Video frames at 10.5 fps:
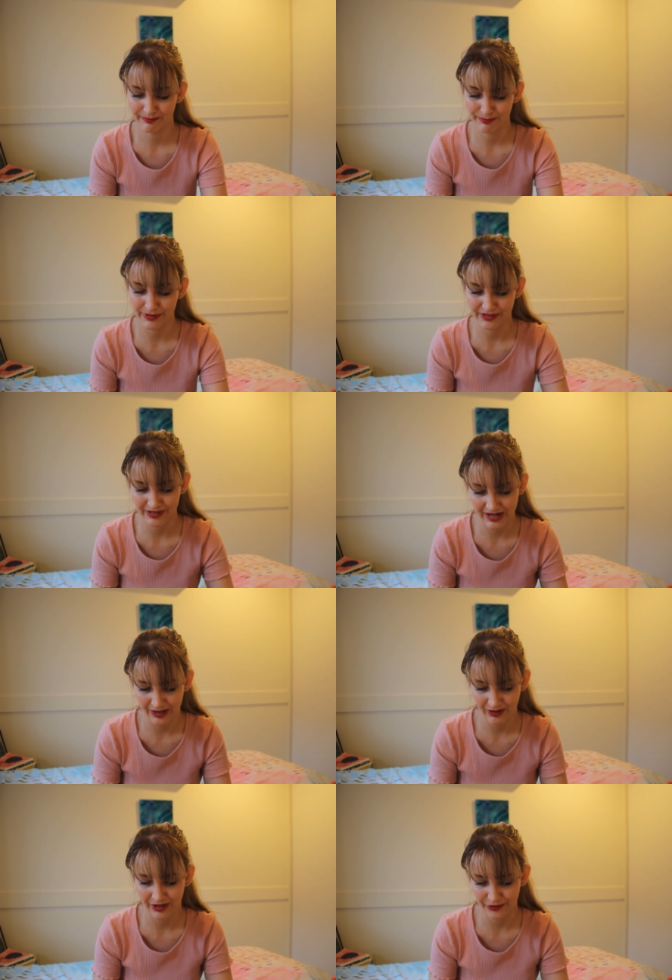but
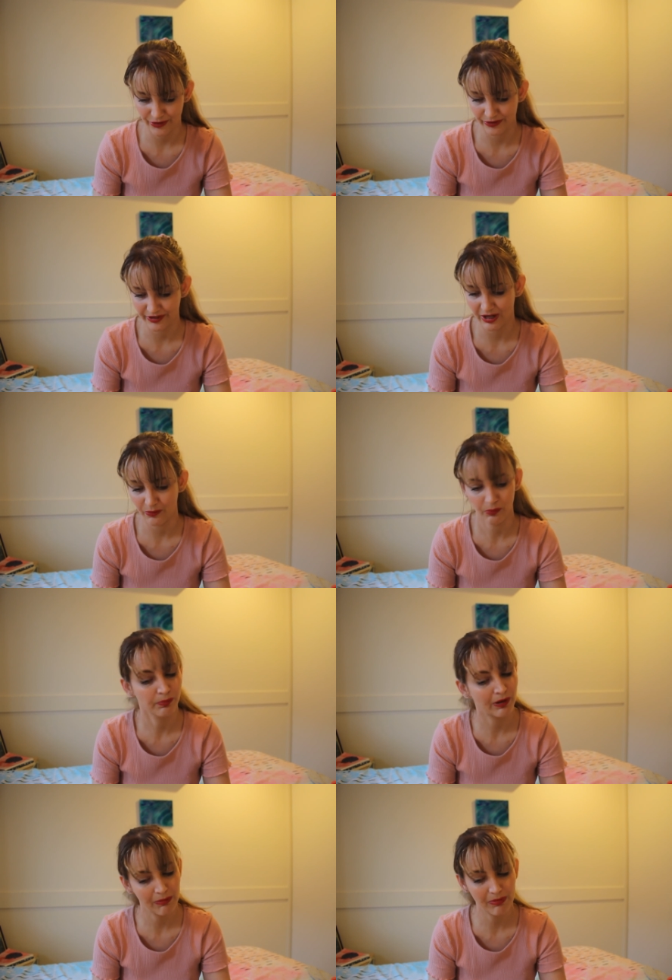now I know that I
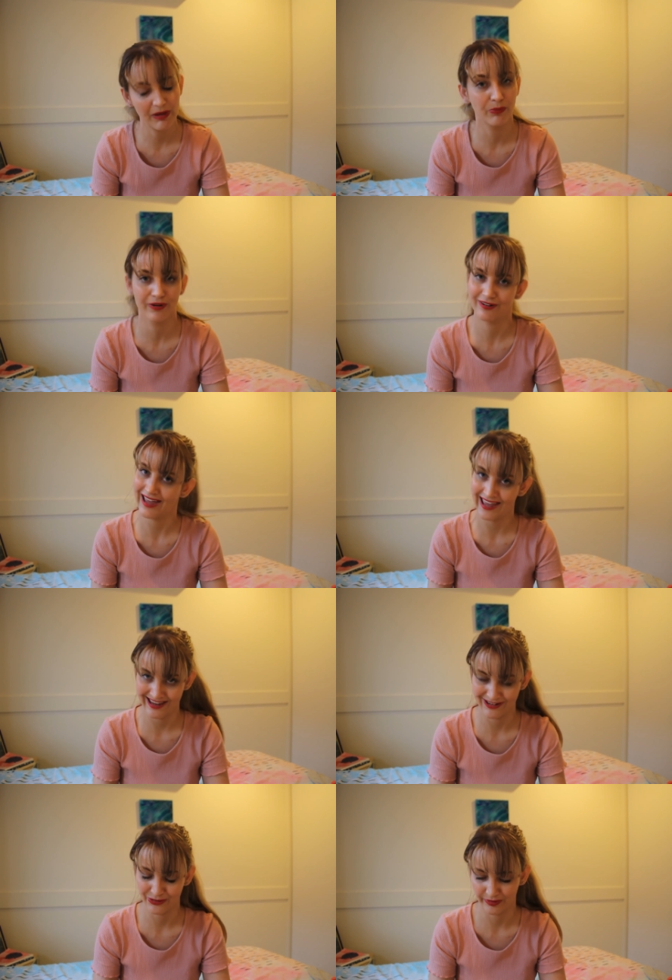probably wouldn't
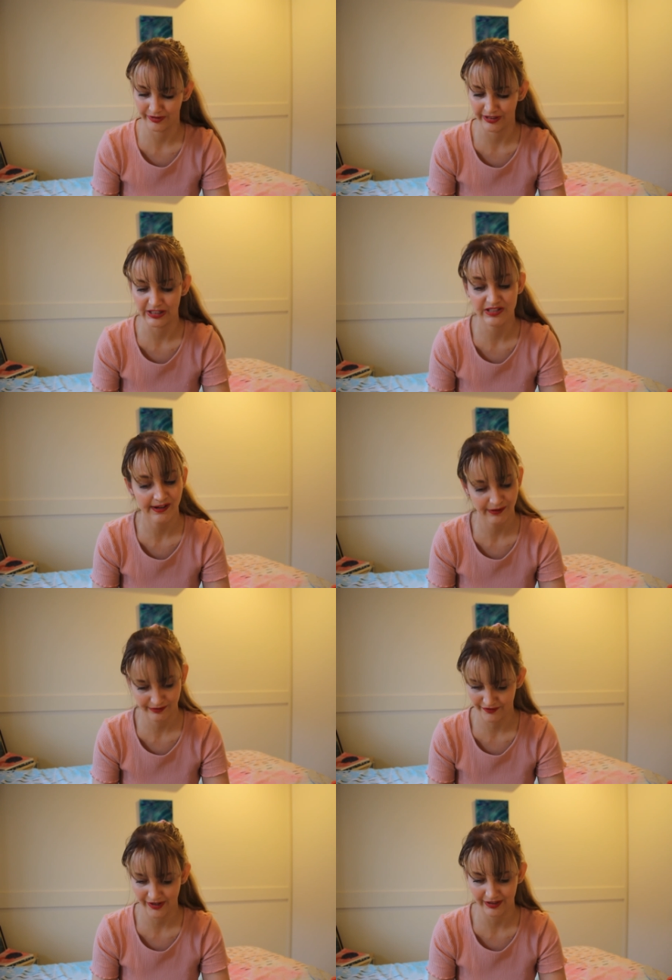handle the
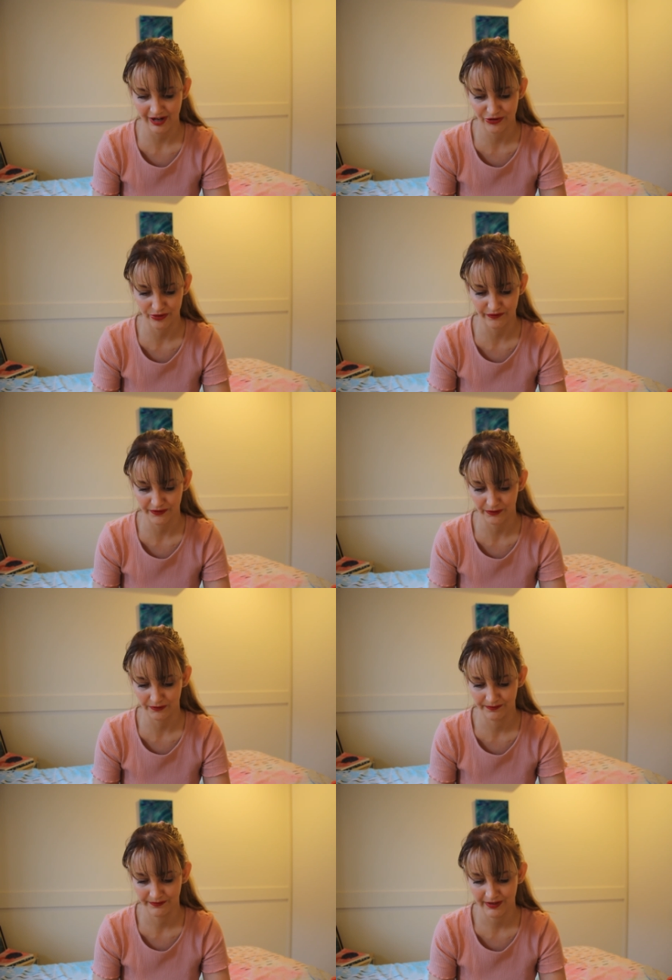terrifying nature of it all.